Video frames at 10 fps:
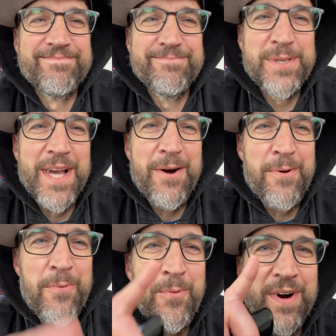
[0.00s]
We are
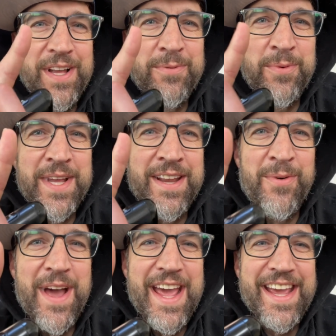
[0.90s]
one win
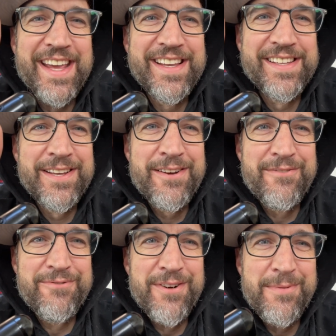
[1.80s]
away
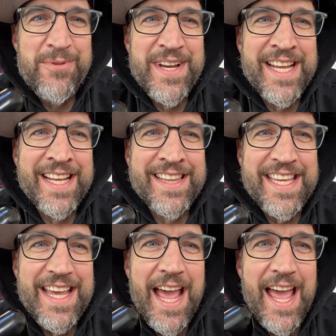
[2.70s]
from winning
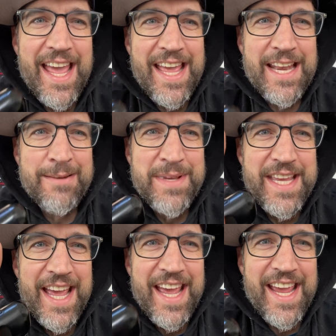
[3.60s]
the
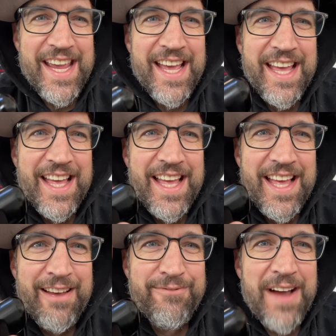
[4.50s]
NBA
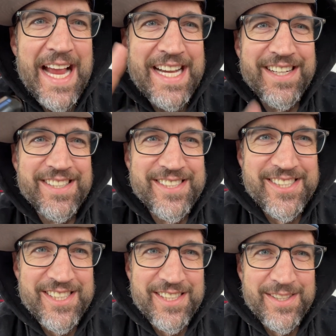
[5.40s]

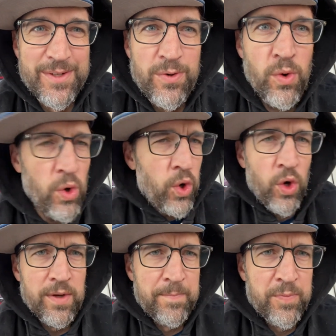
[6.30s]
Finals. Woo!
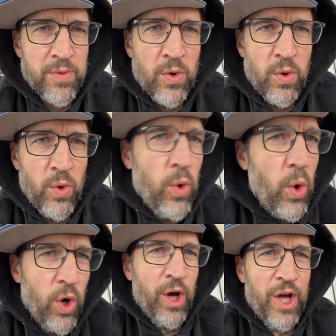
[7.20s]

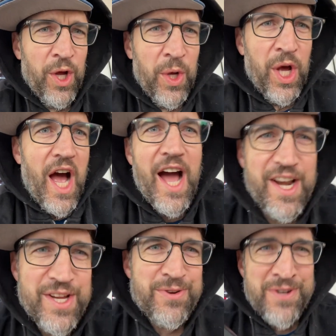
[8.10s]
Woo!
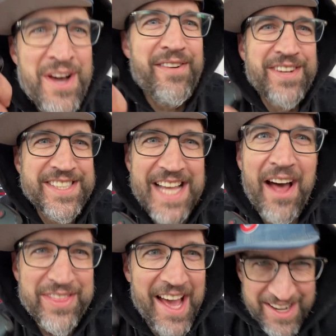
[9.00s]
Are you nervous
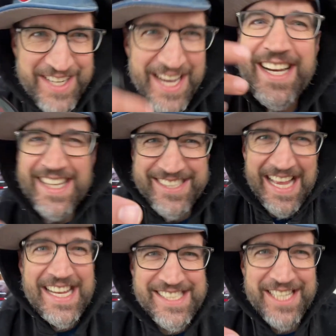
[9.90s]
out there, Nuggets
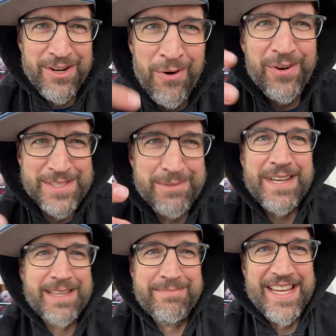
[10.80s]
Nation? Who's
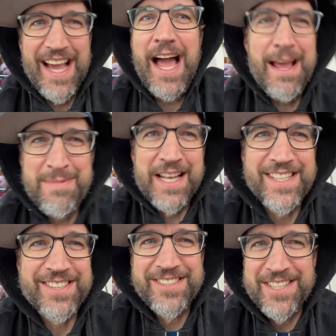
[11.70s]
with me? I'm a
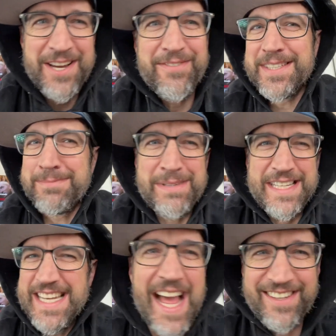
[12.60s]
little nervous,
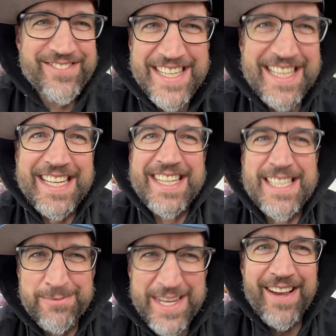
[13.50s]
but not really,
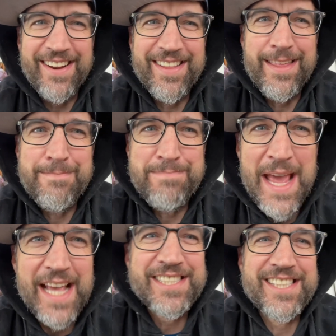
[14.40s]
because we are the
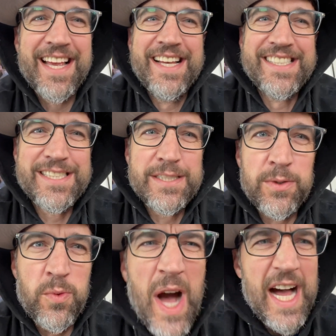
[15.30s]
best
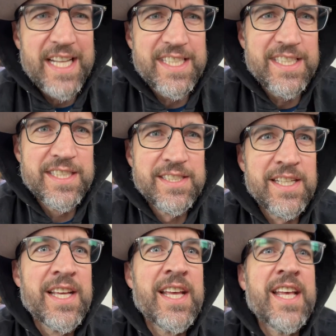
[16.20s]
squad.
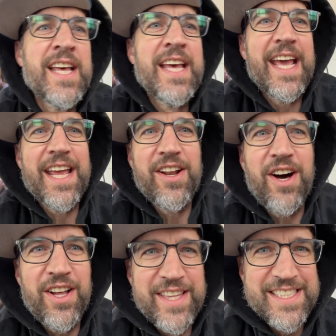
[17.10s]
And
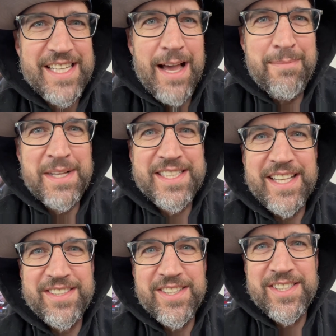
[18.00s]
all these
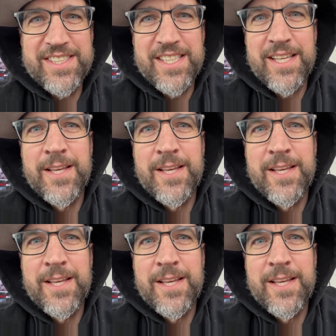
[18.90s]
commentators